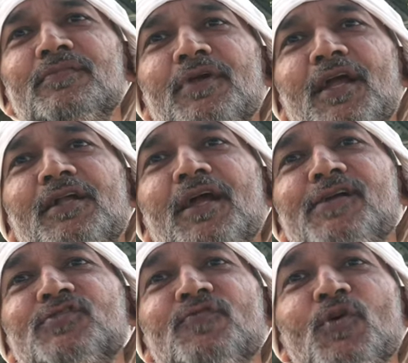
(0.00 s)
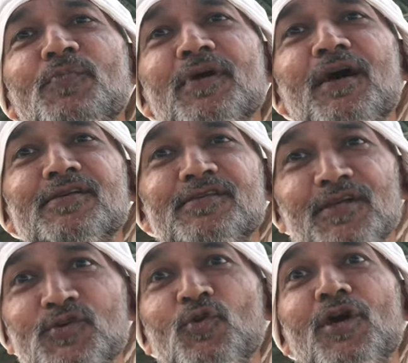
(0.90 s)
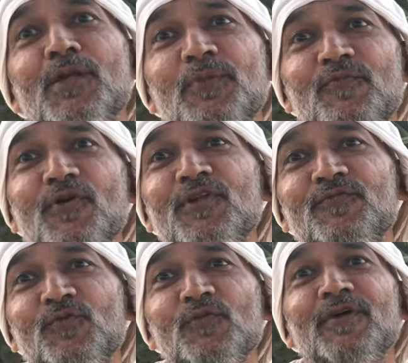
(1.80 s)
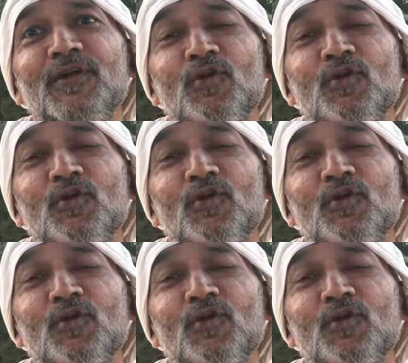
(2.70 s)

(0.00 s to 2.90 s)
eight kinds of kumbhakas. In shloka number 44, when he